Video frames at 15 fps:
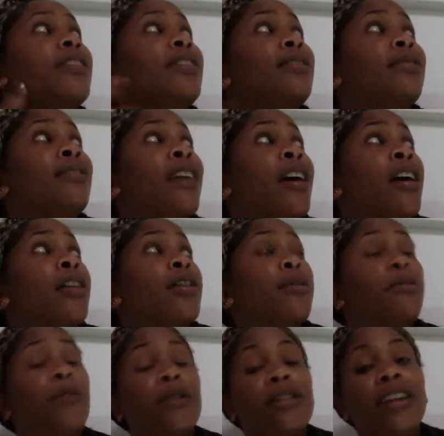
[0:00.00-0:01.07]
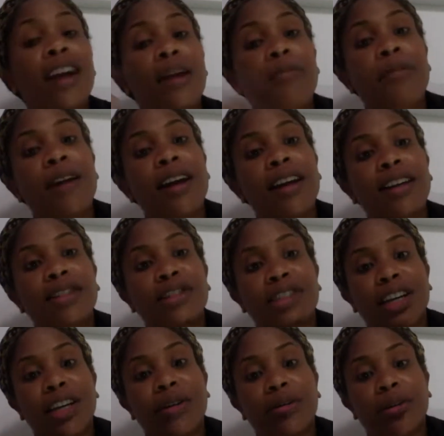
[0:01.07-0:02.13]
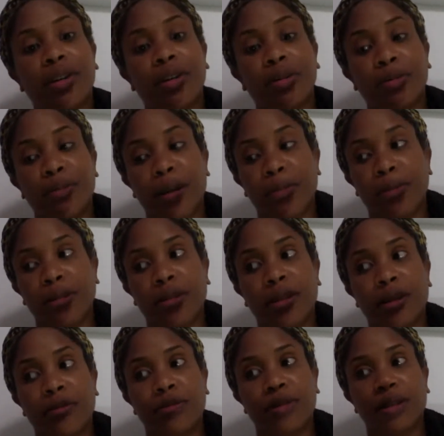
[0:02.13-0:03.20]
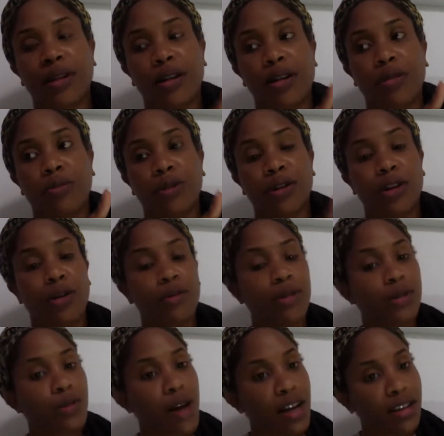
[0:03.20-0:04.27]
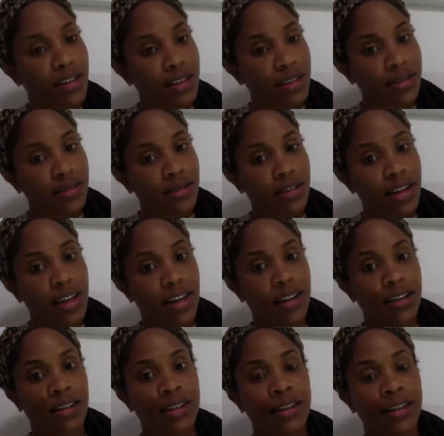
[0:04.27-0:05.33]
The book that I read in January with my book club was called When No One's Watching. And